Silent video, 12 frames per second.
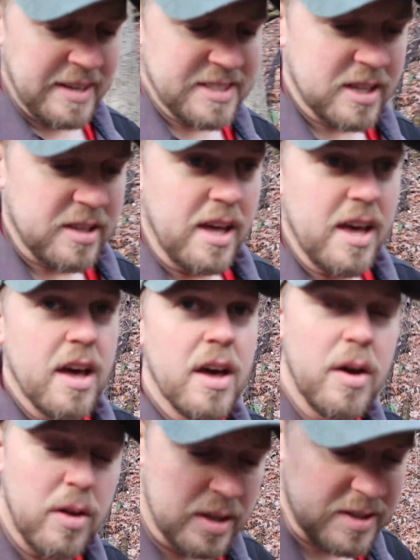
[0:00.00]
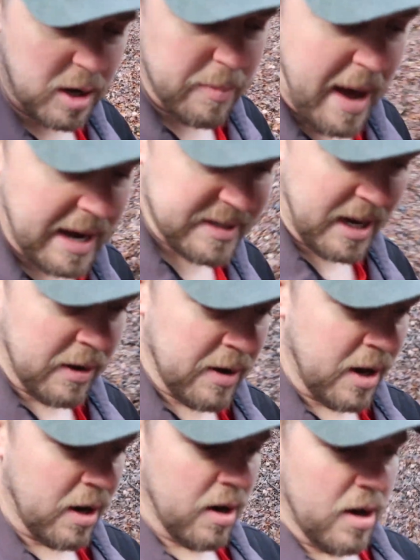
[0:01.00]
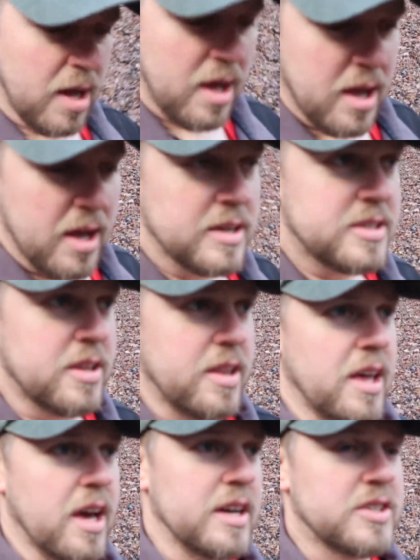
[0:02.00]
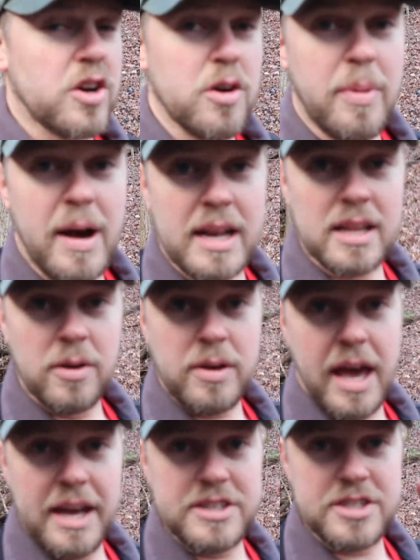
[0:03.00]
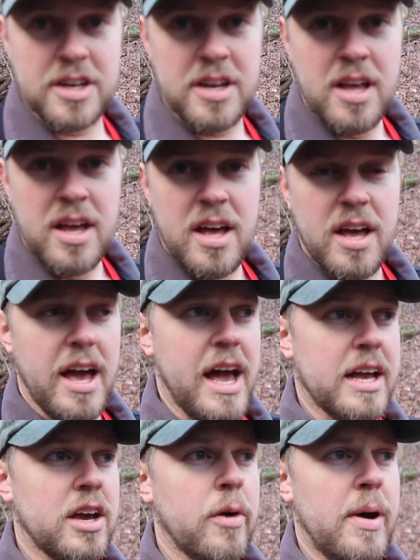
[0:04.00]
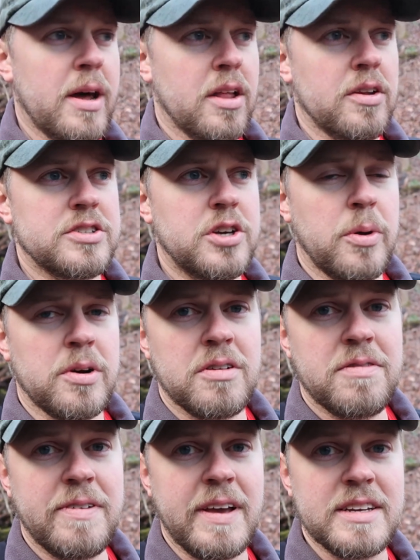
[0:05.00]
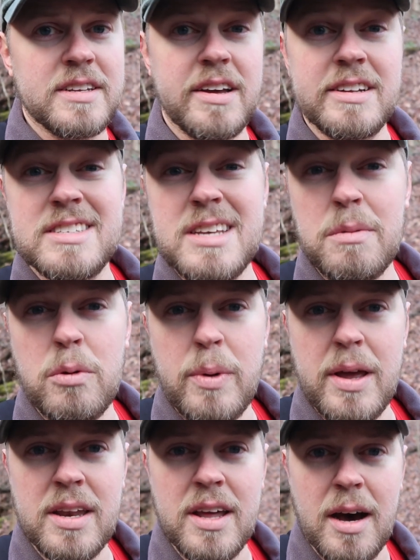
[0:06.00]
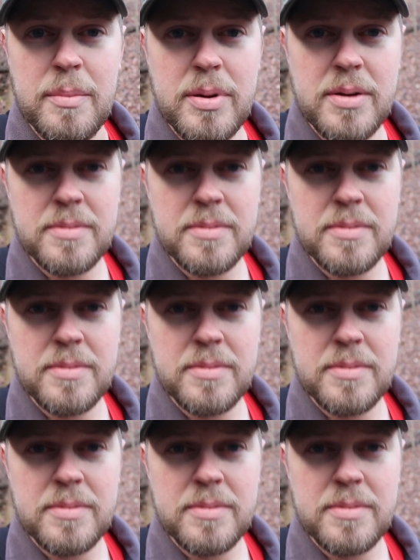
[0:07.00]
basically let's go back down here to the turbine location and go out another 200 feet and see where we end up.